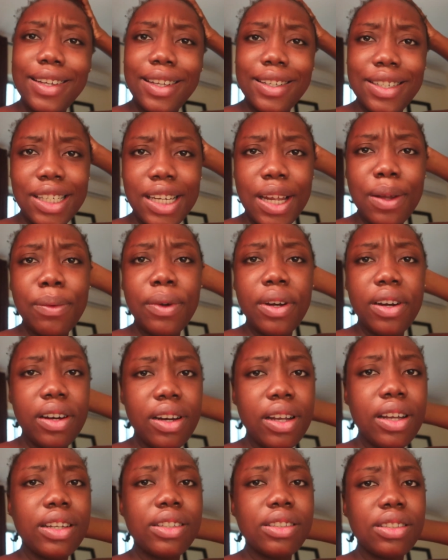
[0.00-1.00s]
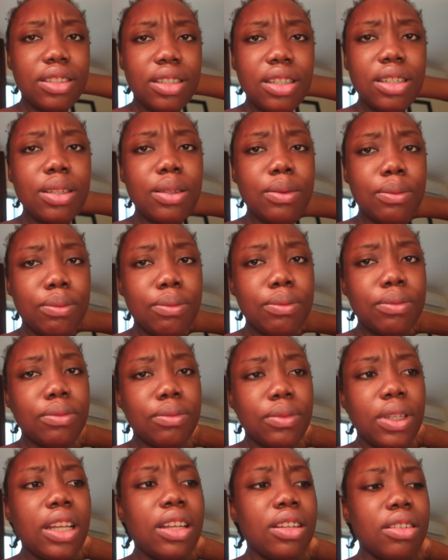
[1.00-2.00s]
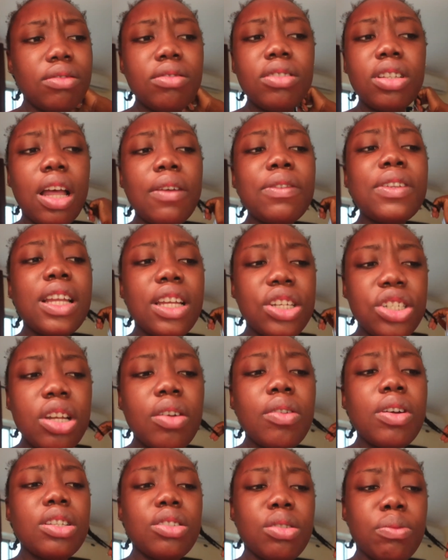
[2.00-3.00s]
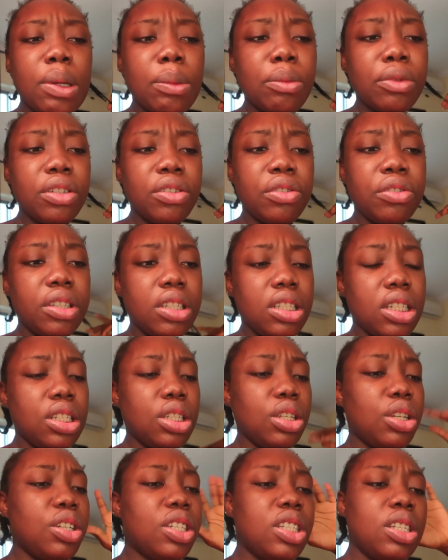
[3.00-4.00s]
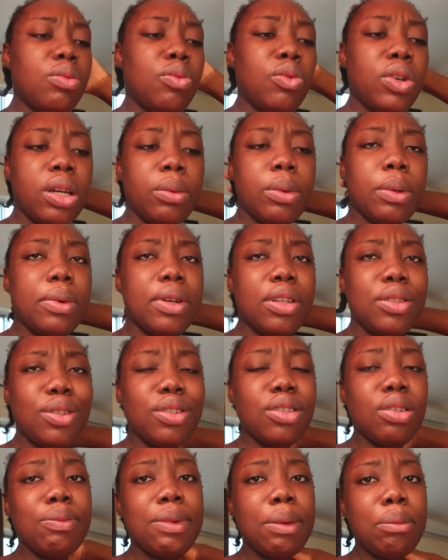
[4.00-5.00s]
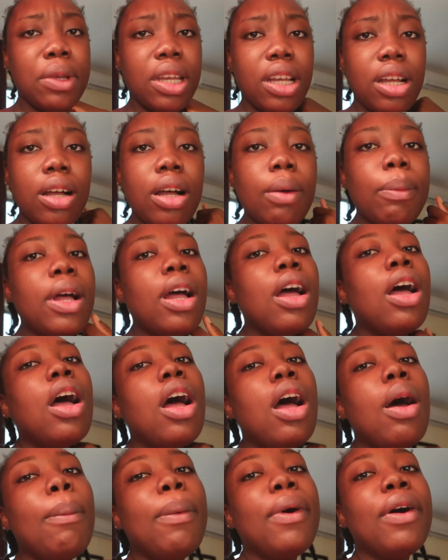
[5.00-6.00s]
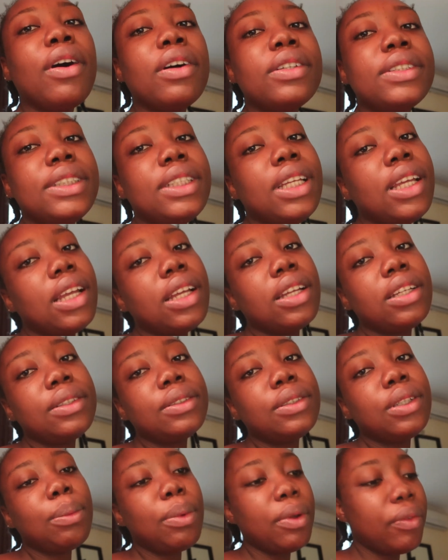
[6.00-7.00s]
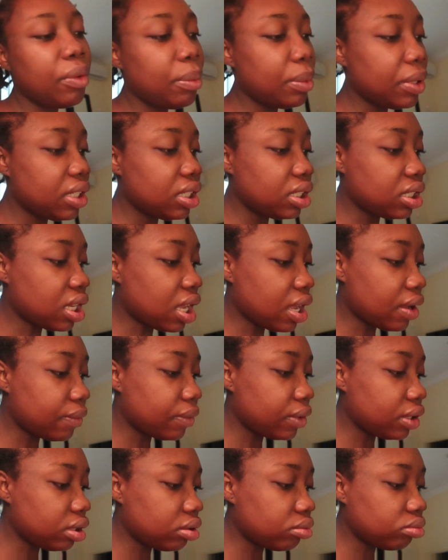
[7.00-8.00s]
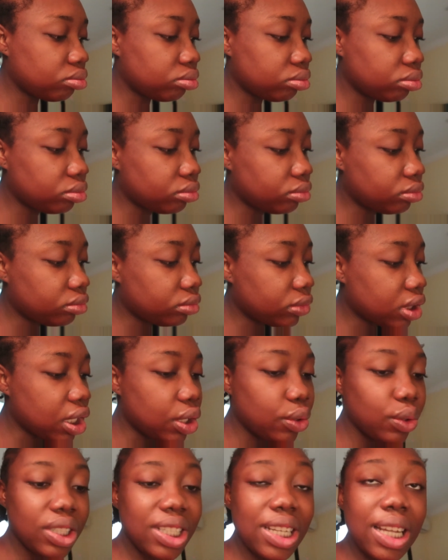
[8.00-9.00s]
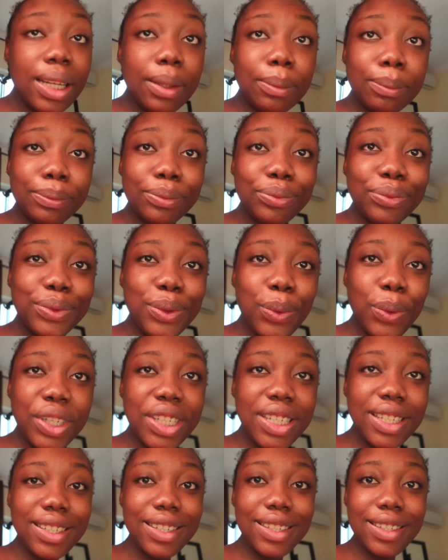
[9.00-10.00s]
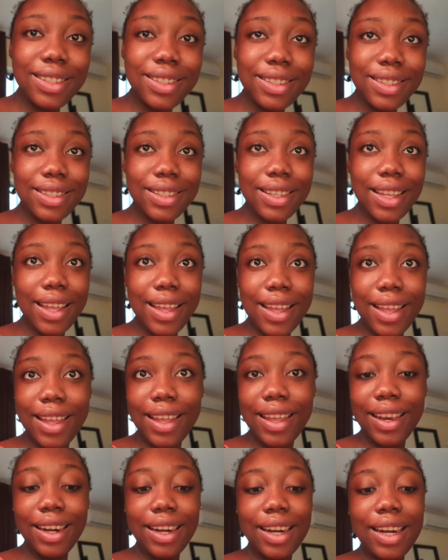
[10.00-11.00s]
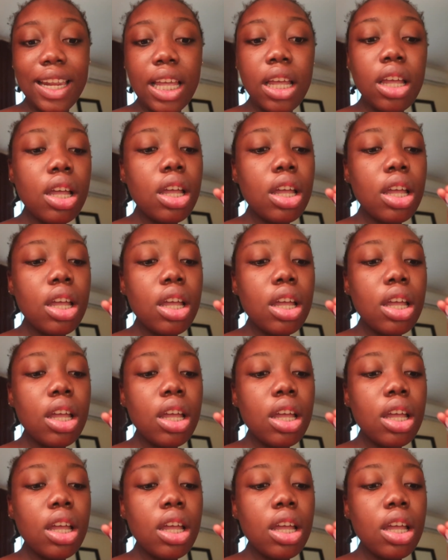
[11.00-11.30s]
shower and after I shower and do my morning routine. So you see me when I'm about to do my makeup. But yeah, hope everybody is having a good time watching this and